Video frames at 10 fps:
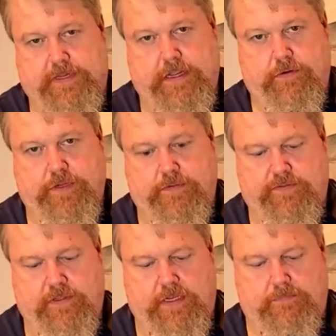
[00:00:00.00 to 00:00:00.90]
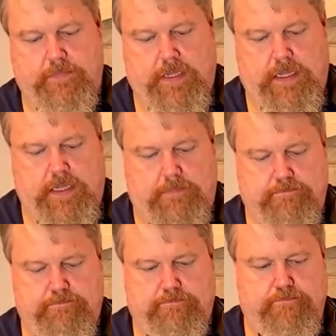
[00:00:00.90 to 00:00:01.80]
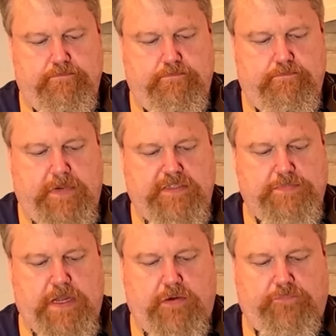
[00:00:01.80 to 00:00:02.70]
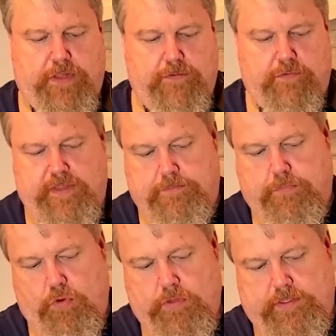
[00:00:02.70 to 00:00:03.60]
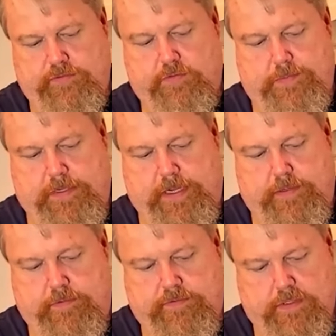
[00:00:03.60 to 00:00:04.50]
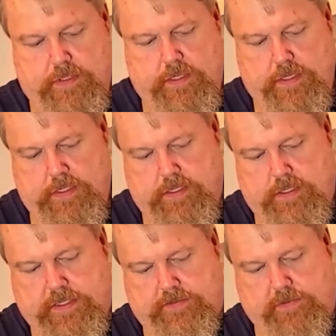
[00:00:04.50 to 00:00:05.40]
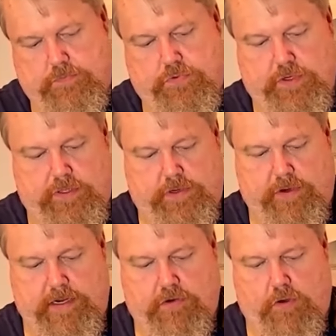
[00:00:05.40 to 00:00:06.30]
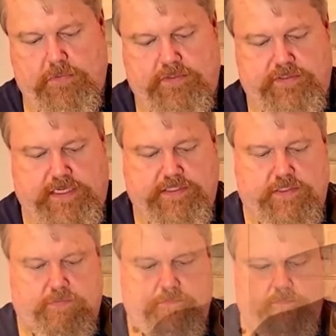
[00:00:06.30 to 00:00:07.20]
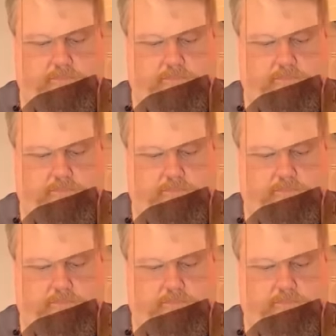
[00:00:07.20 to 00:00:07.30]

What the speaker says: potato gives it a much better flavor than boiling sweet potatoes. Get some really great caramelization.